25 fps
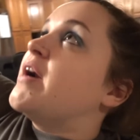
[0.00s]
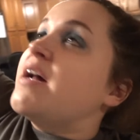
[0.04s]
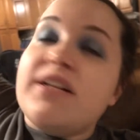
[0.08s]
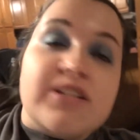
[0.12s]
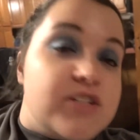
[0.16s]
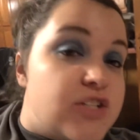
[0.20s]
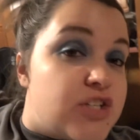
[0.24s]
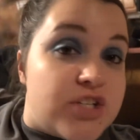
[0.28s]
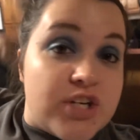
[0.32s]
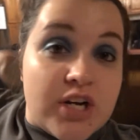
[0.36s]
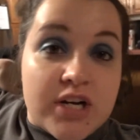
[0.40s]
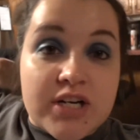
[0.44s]

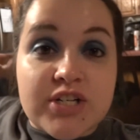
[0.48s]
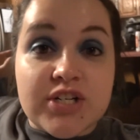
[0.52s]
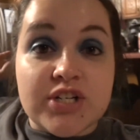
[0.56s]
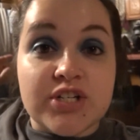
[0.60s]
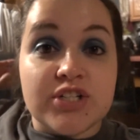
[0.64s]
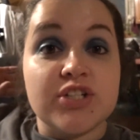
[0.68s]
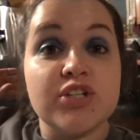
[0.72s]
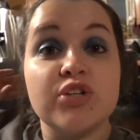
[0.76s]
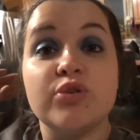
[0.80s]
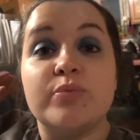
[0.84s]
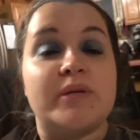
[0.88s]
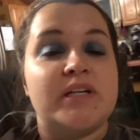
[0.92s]
else
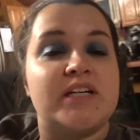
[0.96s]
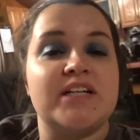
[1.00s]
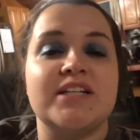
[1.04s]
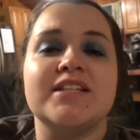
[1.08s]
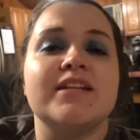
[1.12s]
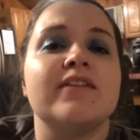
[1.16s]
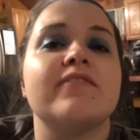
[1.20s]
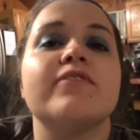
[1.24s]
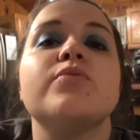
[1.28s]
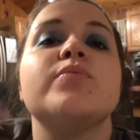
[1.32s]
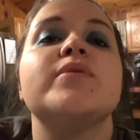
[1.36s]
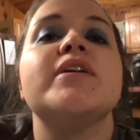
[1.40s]
judges you because
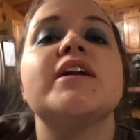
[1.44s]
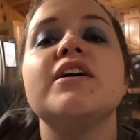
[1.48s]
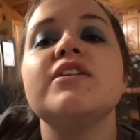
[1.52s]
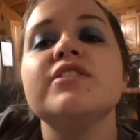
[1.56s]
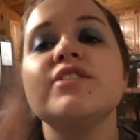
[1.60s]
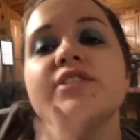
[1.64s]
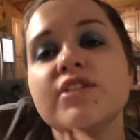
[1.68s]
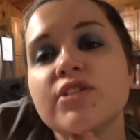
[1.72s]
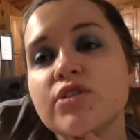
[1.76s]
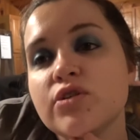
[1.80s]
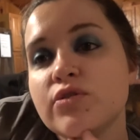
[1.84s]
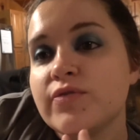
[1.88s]
everyone
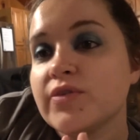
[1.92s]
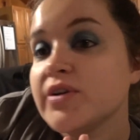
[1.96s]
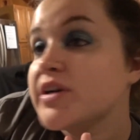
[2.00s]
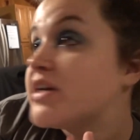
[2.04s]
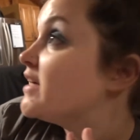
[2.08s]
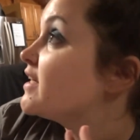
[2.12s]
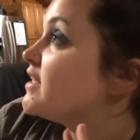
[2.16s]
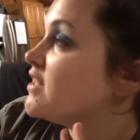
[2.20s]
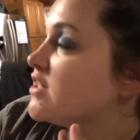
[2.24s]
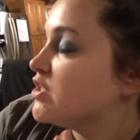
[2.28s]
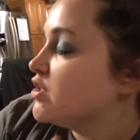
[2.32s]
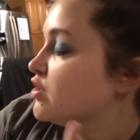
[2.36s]
else is
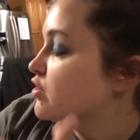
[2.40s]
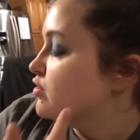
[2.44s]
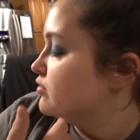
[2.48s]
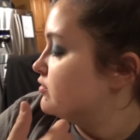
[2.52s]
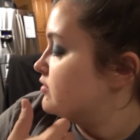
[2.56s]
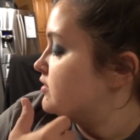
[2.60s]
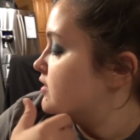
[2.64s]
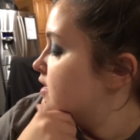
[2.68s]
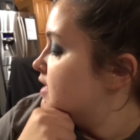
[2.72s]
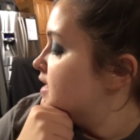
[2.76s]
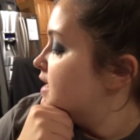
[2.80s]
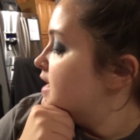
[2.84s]
overeating
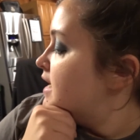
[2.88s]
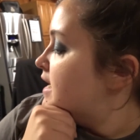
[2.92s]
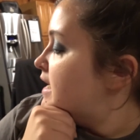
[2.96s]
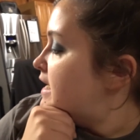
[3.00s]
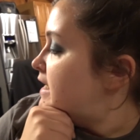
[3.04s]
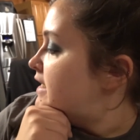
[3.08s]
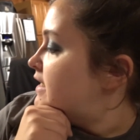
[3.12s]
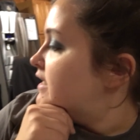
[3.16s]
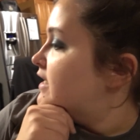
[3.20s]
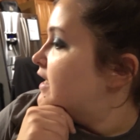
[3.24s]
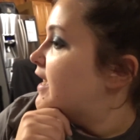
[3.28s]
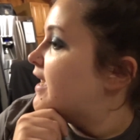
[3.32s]
too.
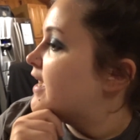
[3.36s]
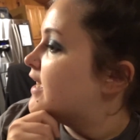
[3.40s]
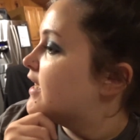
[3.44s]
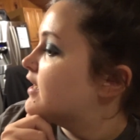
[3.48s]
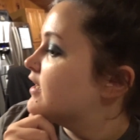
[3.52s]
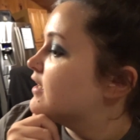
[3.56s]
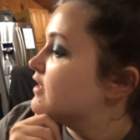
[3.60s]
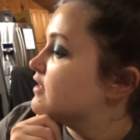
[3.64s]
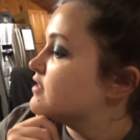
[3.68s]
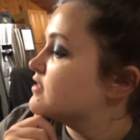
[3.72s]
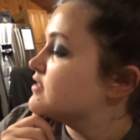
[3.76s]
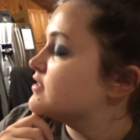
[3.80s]

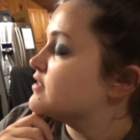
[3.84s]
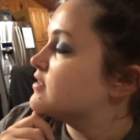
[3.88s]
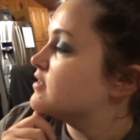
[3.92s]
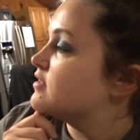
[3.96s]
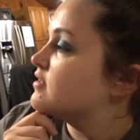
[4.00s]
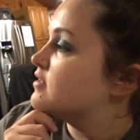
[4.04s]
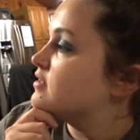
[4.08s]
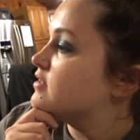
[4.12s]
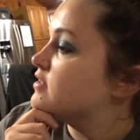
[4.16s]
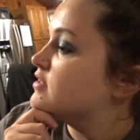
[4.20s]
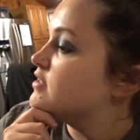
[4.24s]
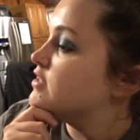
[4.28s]
And,
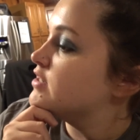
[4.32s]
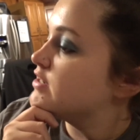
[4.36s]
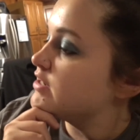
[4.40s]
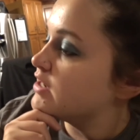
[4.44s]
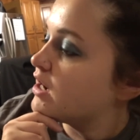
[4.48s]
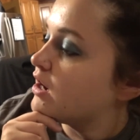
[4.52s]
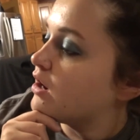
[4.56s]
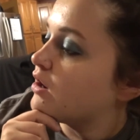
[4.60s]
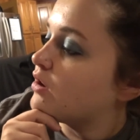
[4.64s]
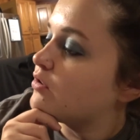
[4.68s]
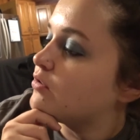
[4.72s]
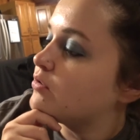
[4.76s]
you
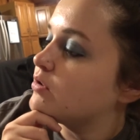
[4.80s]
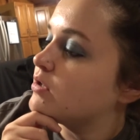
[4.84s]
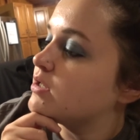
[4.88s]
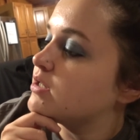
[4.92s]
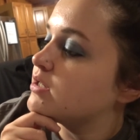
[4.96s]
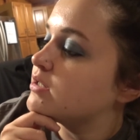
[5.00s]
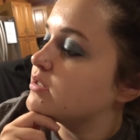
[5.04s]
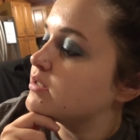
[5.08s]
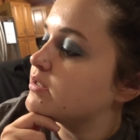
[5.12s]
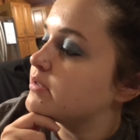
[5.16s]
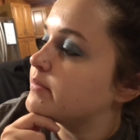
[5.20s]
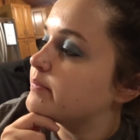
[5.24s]
know,
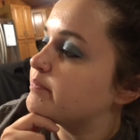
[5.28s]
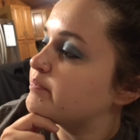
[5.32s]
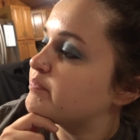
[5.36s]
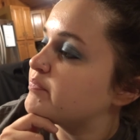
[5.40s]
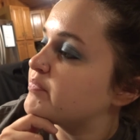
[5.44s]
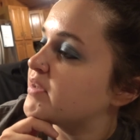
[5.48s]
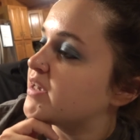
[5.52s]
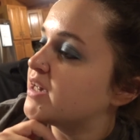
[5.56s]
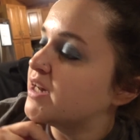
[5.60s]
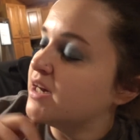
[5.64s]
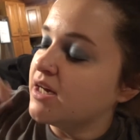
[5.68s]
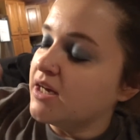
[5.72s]

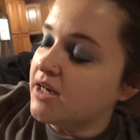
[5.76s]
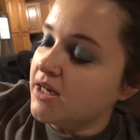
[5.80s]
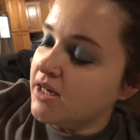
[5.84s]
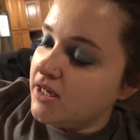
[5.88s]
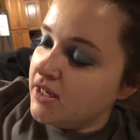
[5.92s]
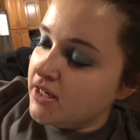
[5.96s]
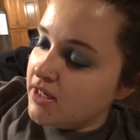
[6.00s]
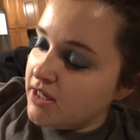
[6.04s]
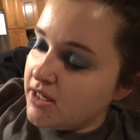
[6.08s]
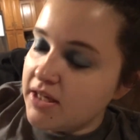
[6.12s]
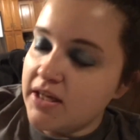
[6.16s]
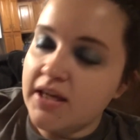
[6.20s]

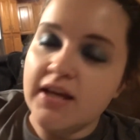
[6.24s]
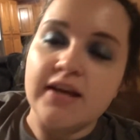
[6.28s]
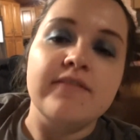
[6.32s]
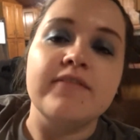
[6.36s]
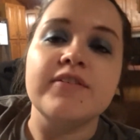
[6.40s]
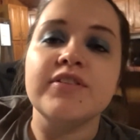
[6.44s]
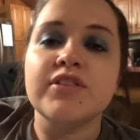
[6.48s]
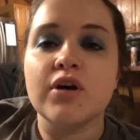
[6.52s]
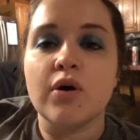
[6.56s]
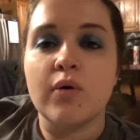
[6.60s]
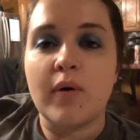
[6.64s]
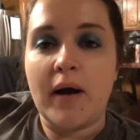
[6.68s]

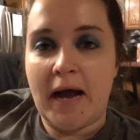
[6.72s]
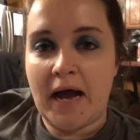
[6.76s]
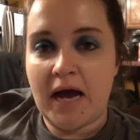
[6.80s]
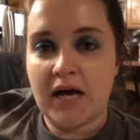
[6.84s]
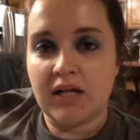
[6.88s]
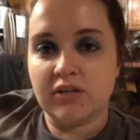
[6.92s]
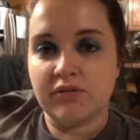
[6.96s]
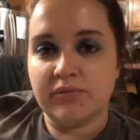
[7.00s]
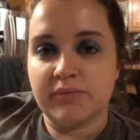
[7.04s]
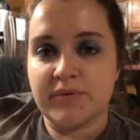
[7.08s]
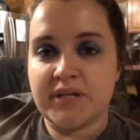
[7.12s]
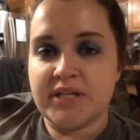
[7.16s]
even though
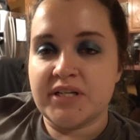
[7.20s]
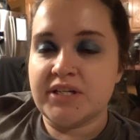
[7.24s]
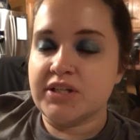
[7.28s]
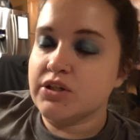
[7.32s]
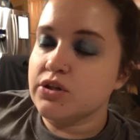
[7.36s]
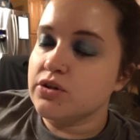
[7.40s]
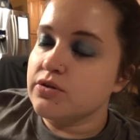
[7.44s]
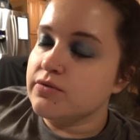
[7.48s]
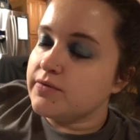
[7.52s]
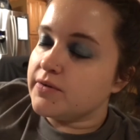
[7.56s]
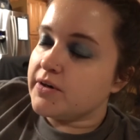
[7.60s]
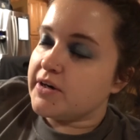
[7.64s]
Halloween's
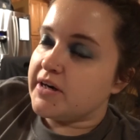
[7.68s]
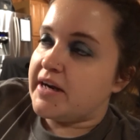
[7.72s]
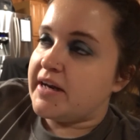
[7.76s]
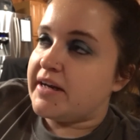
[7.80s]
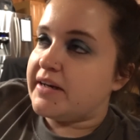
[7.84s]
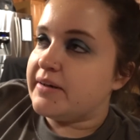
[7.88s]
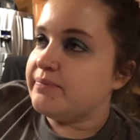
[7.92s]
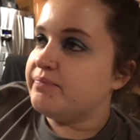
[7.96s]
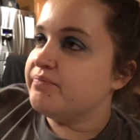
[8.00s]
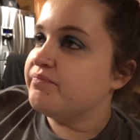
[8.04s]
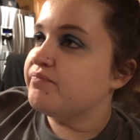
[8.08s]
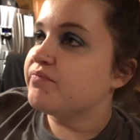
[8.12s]
over,
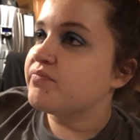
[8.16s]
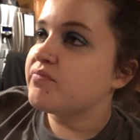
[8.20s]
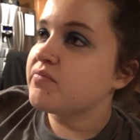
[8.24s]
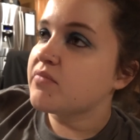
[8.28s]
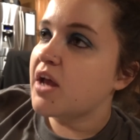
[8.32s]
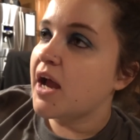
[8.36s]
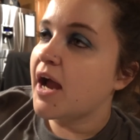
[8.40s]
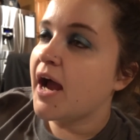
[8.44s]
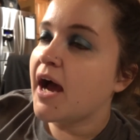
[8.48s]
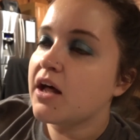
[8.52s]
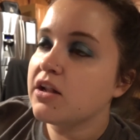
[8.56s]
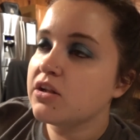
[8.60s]
and
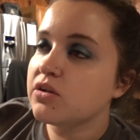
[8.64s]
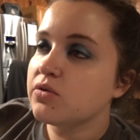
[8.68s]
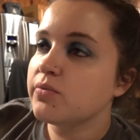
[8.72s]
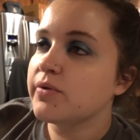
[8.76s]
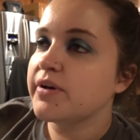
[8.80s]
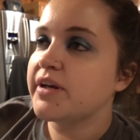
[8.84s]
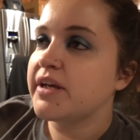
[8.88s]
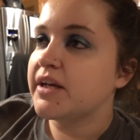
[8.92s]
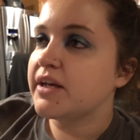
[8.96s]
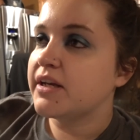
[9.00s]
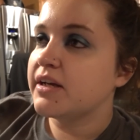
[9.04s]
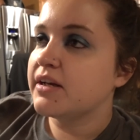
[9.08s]

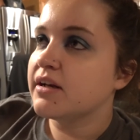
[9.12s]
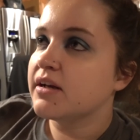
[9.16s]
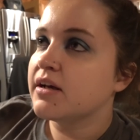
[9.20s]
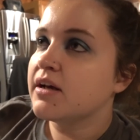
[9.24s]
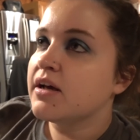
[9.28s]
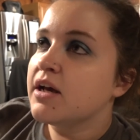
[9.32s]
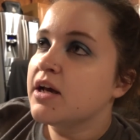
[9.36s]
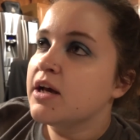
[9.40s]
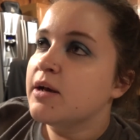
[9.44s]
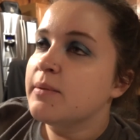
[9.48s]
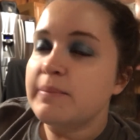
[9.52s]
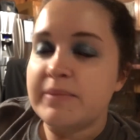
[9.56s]
Halloween,
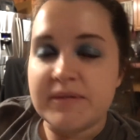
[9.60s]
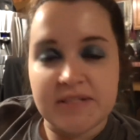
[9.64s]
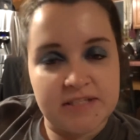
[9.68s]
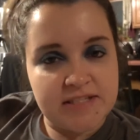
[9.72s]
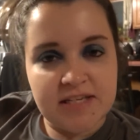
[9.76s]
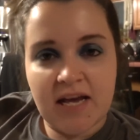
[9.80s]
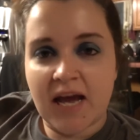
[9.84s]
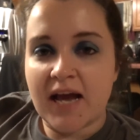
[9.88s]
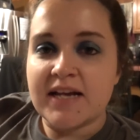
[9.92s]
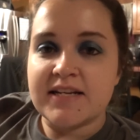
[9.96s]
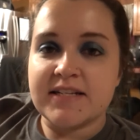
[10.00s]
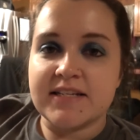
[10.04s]

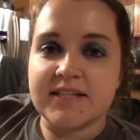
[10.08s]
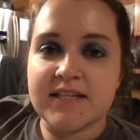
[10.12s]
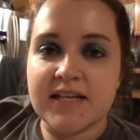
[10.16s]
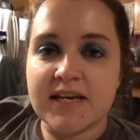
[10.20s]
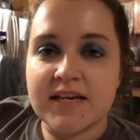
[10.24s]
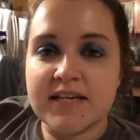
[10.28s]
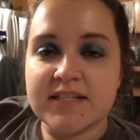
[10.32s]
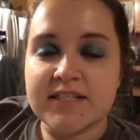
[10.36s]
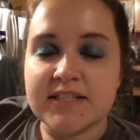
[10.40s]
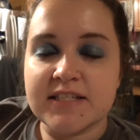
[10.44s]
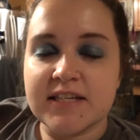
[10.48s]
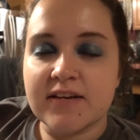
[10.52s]
besides
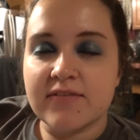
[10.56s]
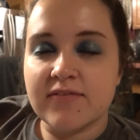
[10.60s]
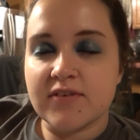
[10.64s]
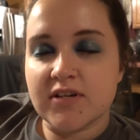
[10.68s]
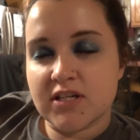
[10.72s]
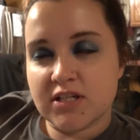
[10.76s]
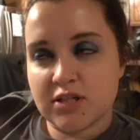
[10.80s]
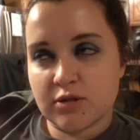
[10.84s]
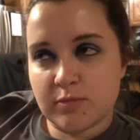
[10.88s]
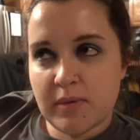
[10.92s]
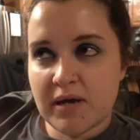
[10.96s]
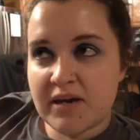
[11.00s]

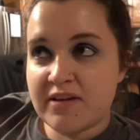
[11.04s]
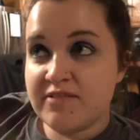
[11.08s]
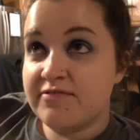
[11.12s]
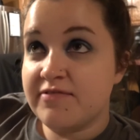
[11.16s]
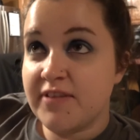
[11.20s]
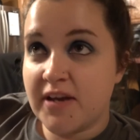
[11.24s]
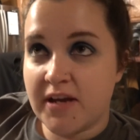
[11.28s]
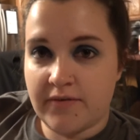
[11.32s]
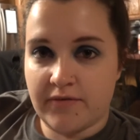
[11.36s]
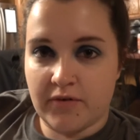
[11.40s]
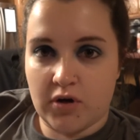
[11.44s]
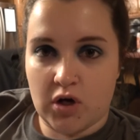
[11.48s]
Thanksgiving, is my
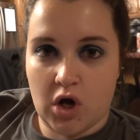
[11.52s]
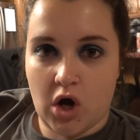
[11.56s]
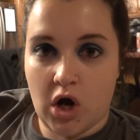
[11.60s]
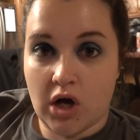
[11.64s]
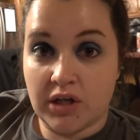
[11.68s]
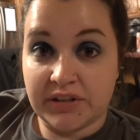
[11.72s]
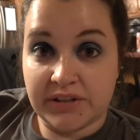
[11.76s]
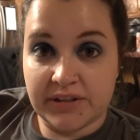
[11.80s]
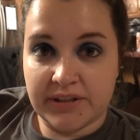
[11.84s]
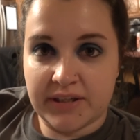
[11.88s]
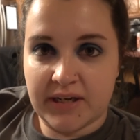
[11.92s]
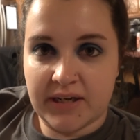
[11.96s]
favorite
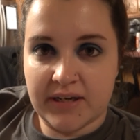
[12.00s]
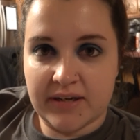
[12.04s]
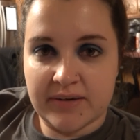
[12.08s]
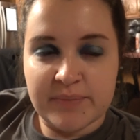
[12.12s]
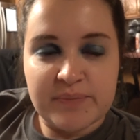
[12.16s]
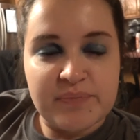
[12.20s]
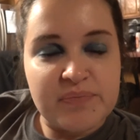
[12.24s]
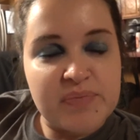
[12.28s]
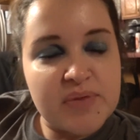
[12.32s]
holiday.